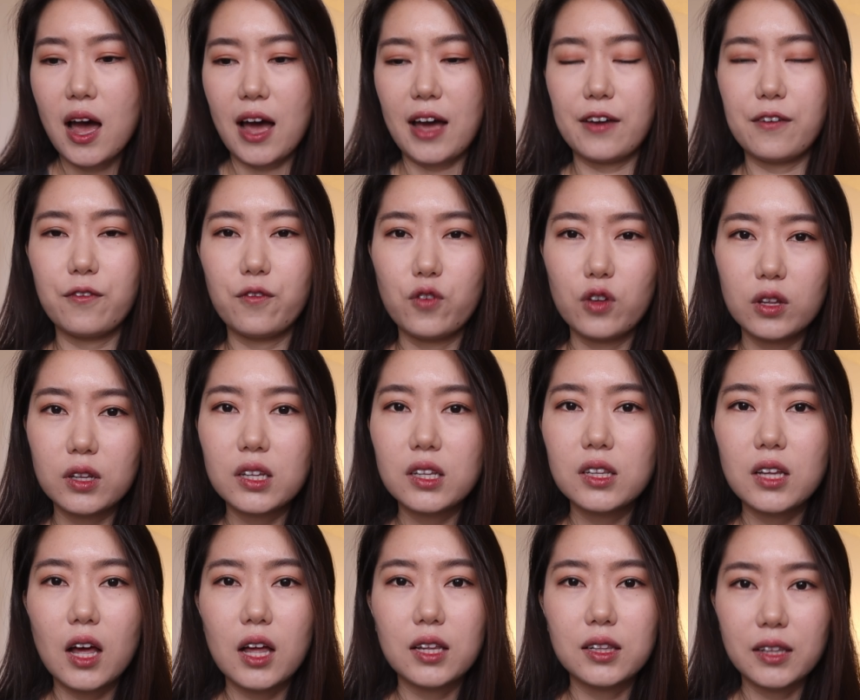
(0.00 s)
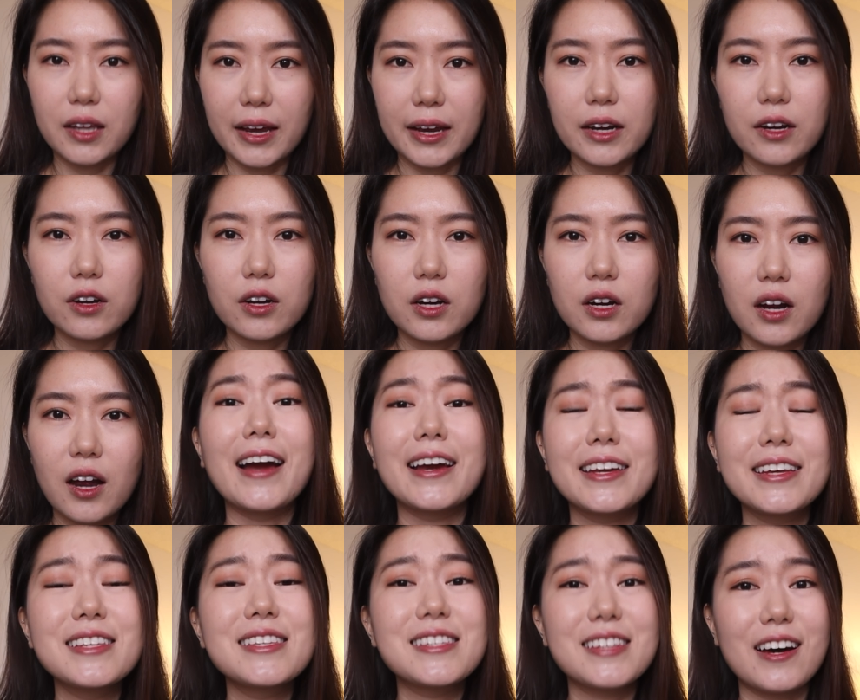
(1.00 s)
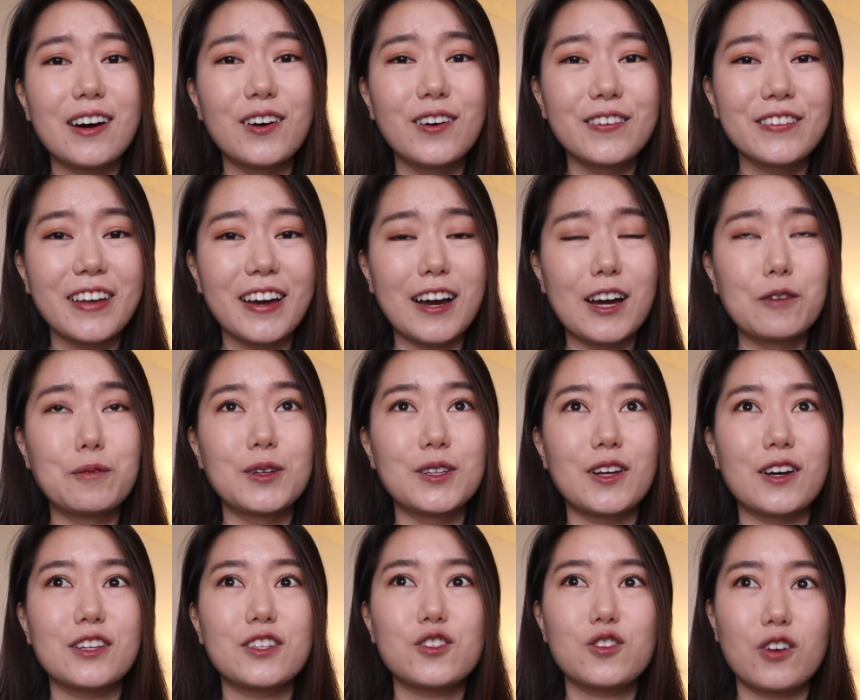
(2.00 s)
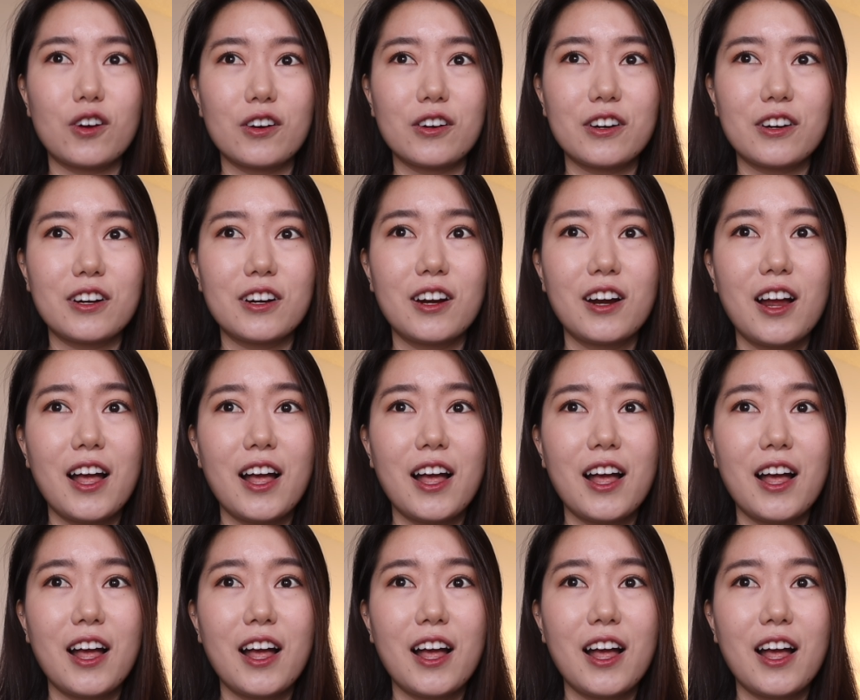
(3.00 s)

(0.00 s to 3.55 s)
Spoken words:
I feel a lot lighter. I can tell that I'm a lot stronger.